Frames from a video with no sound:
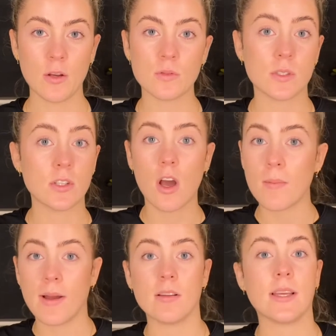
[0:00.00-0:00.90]
So it's not
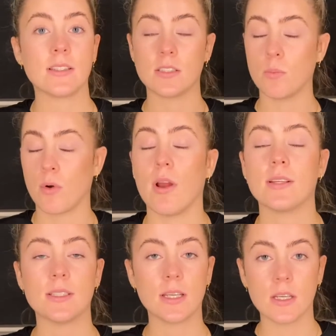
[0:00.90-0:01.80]
about like
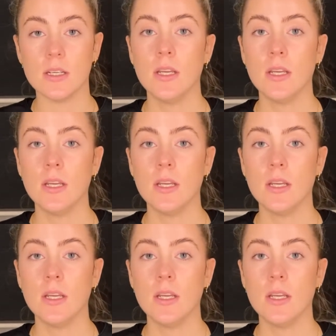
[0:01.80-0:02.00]
suppressing and